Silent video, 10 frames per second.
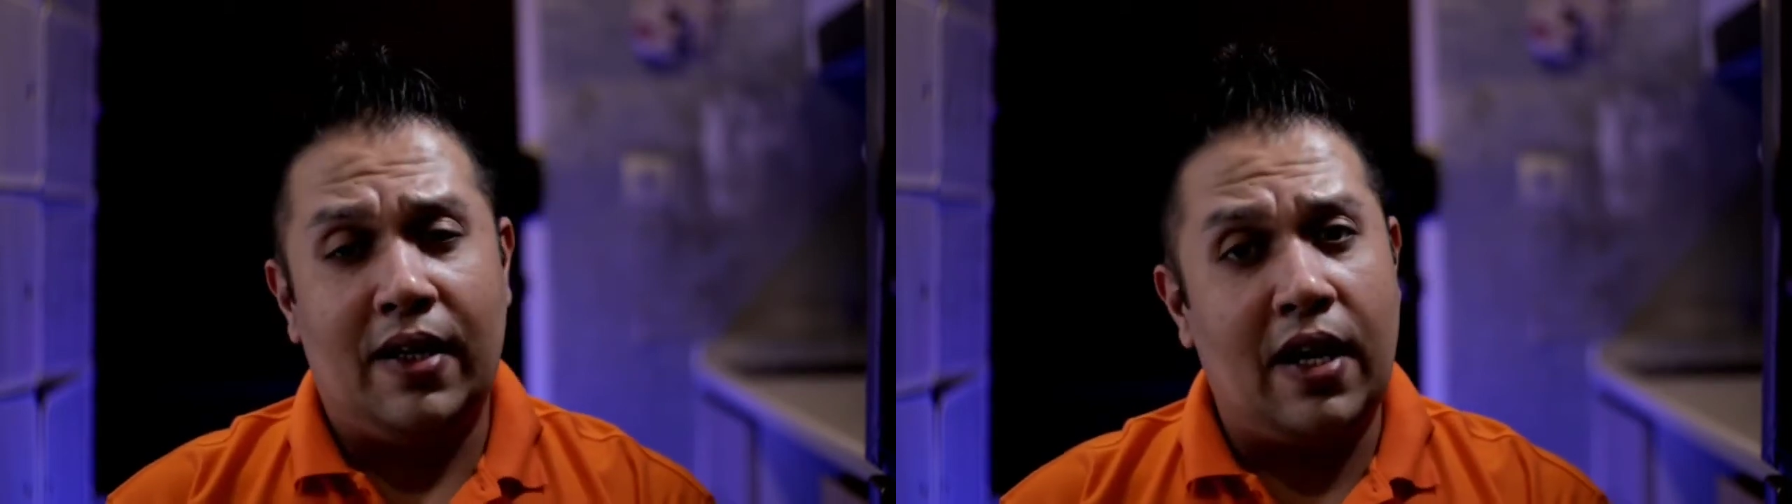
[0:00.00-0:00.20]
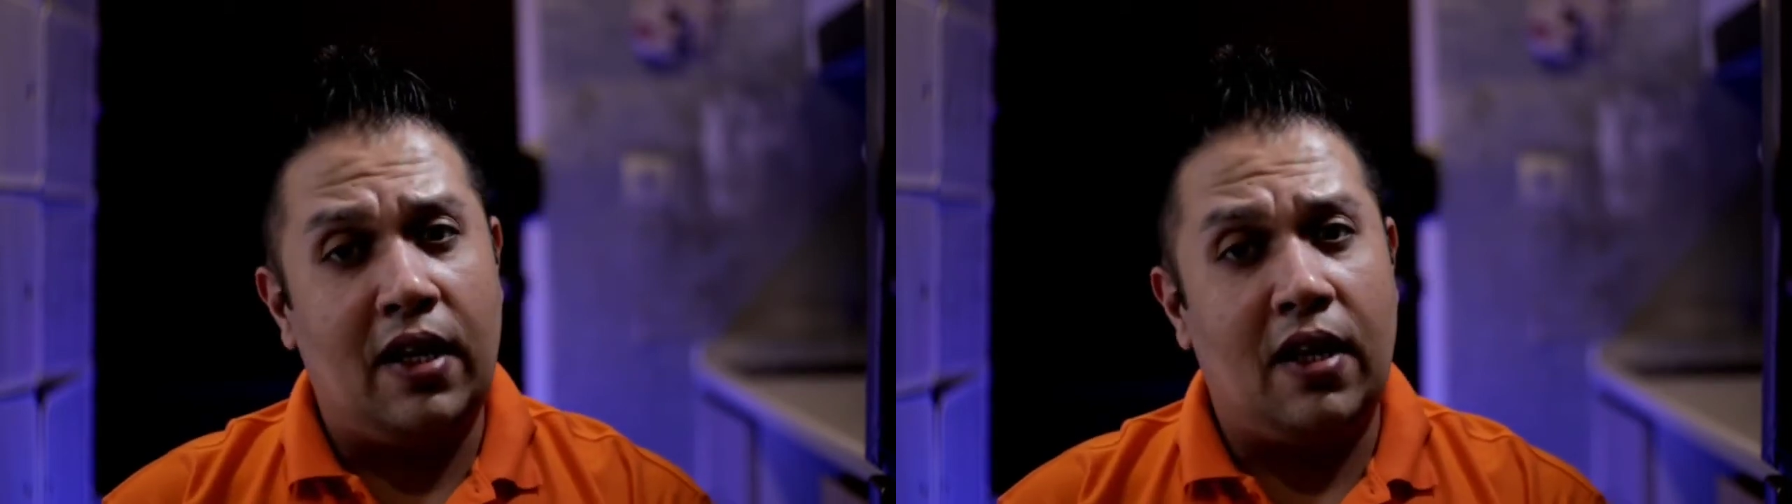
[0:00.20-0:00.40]

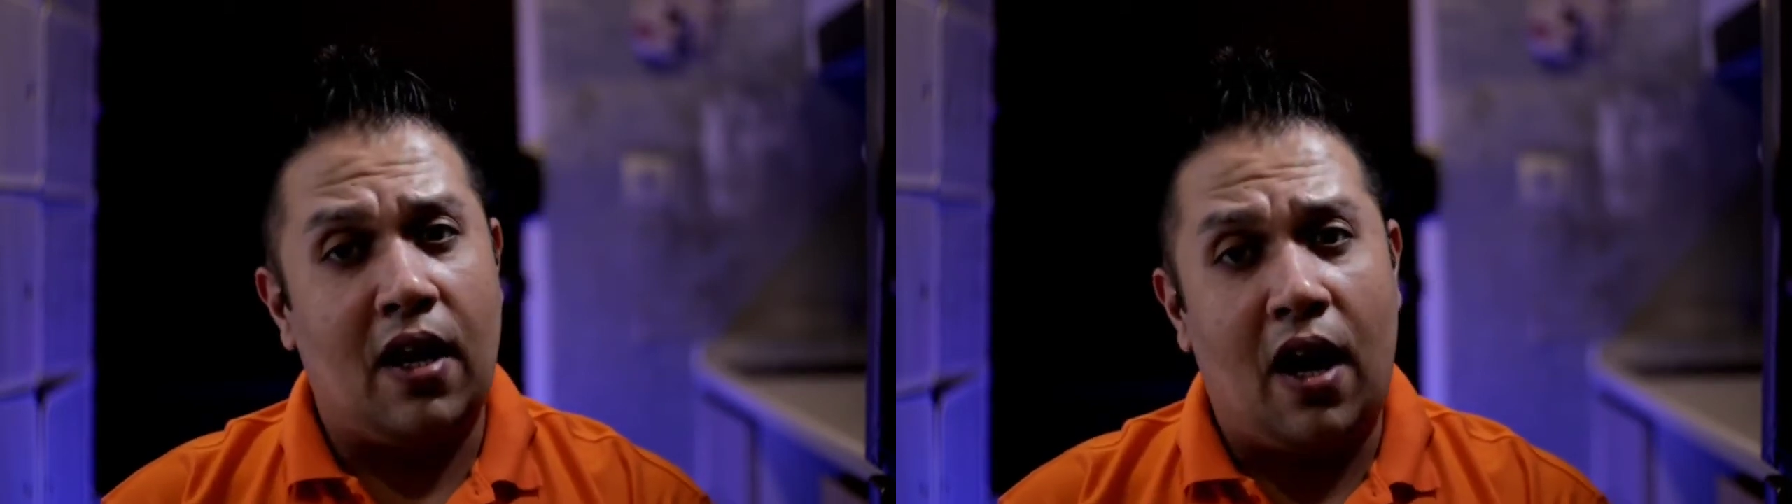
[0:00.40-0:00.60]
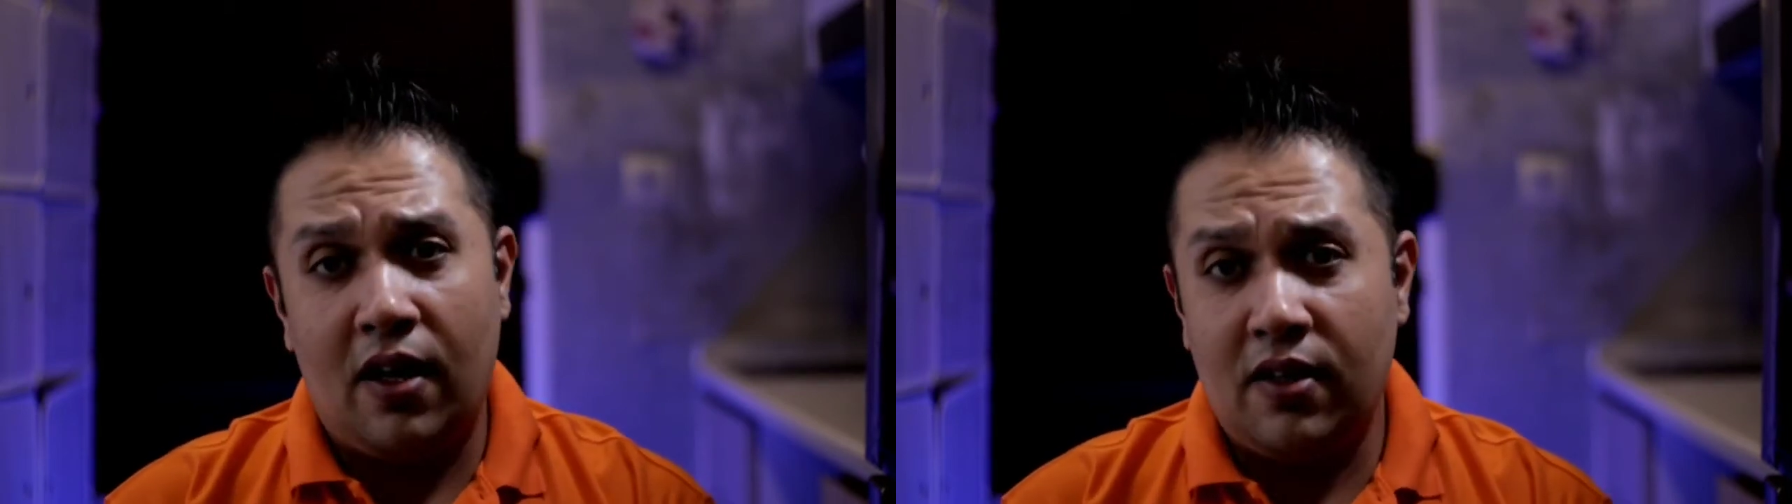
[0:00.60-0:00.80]
getting
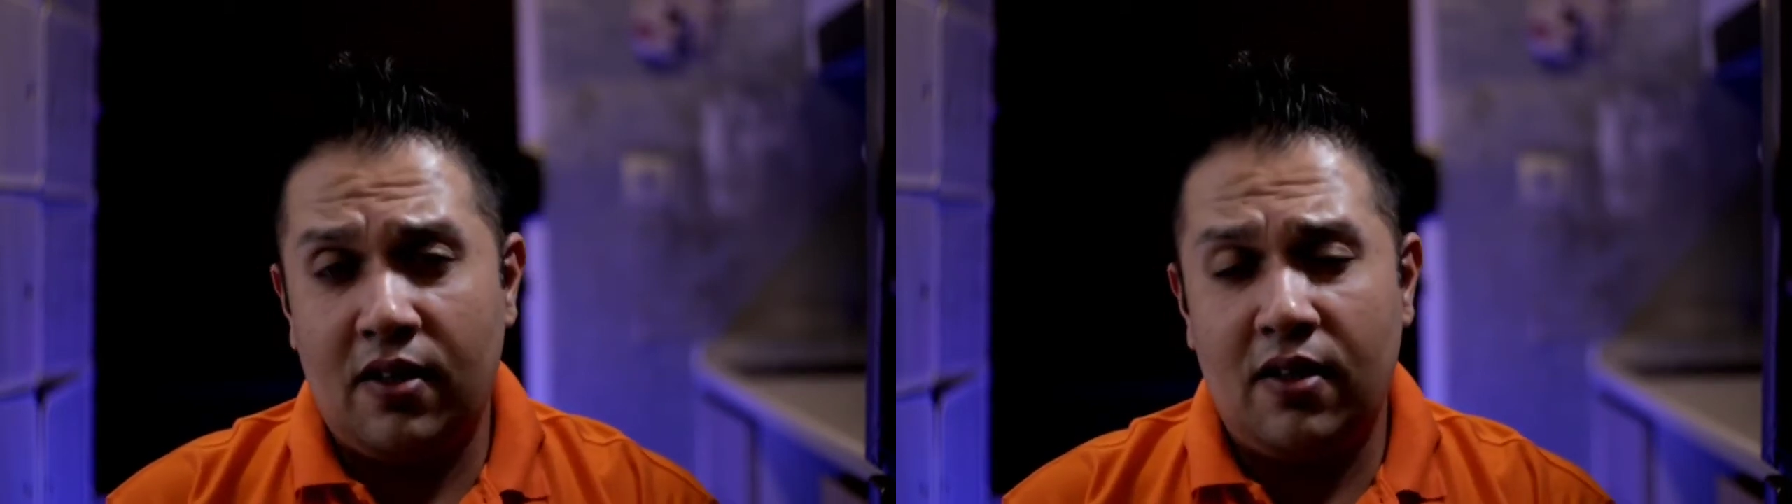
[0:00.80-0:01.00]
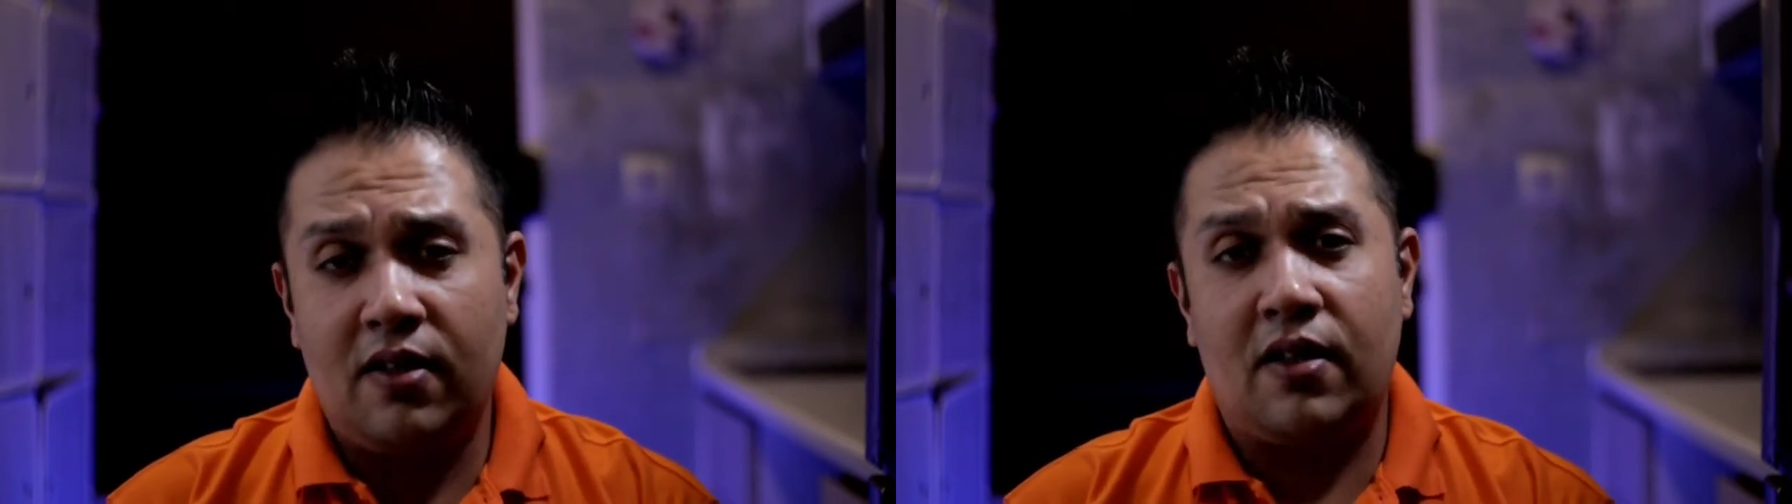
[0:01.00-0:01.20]
the
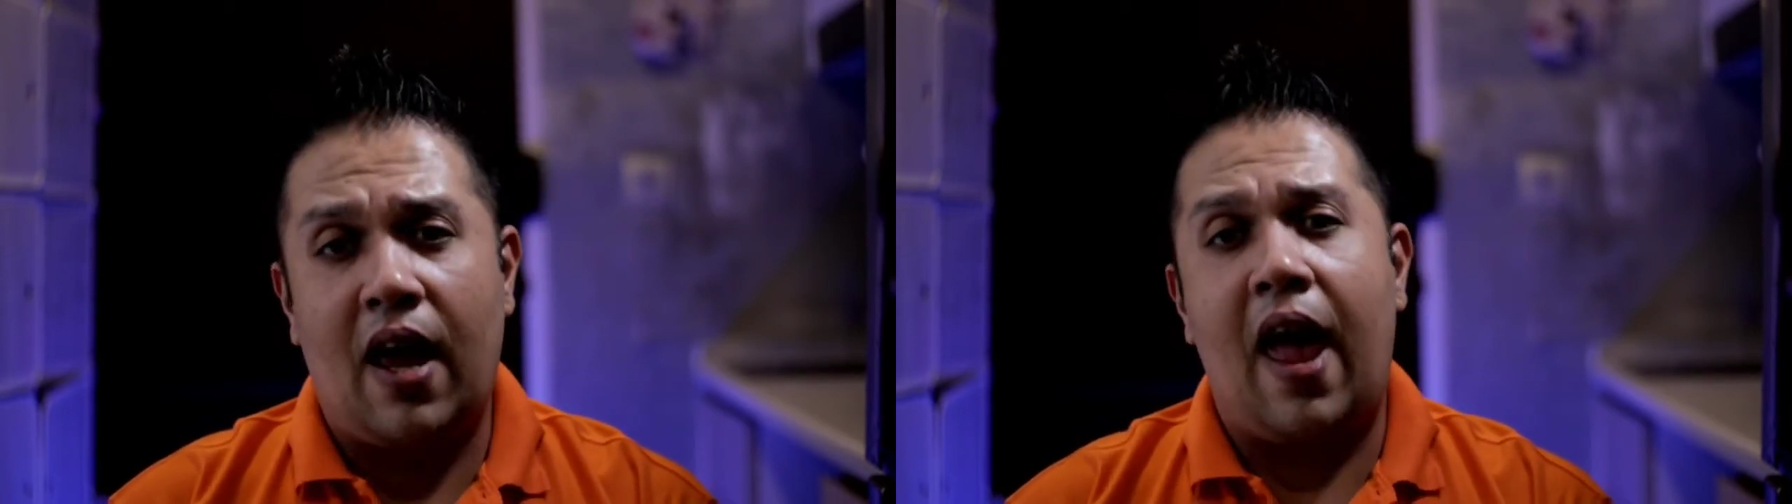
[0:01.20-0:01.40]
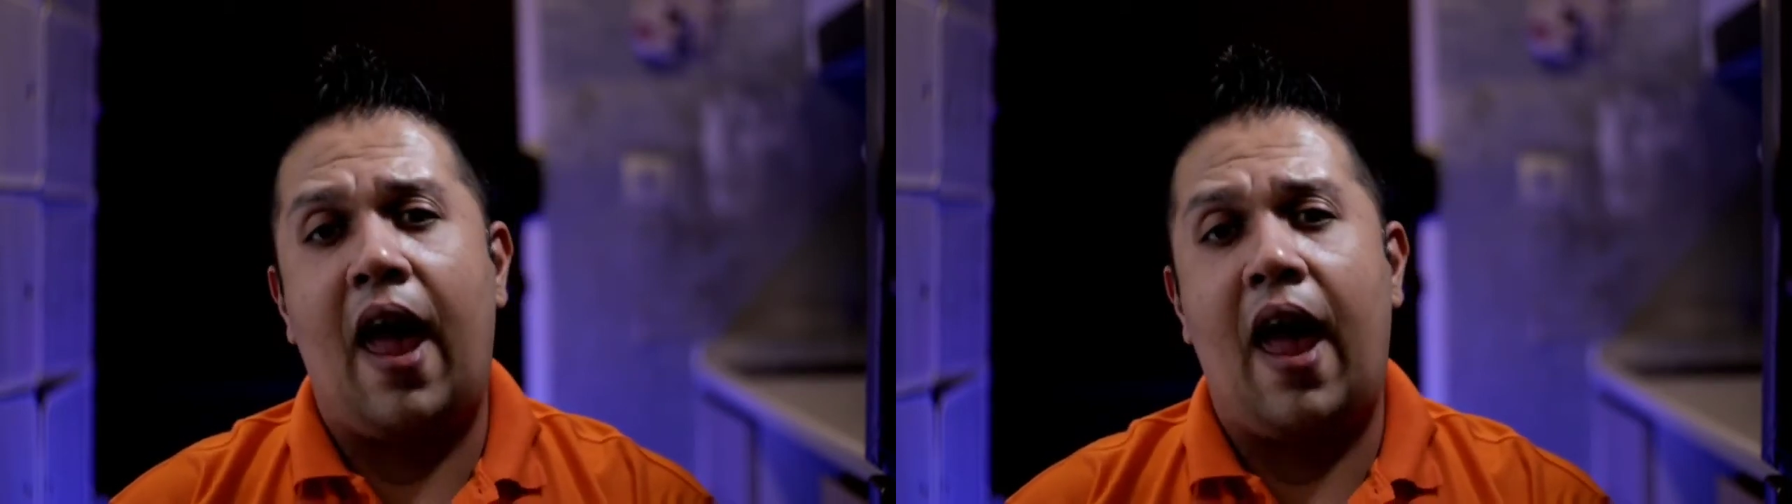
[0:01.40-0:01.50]
answers,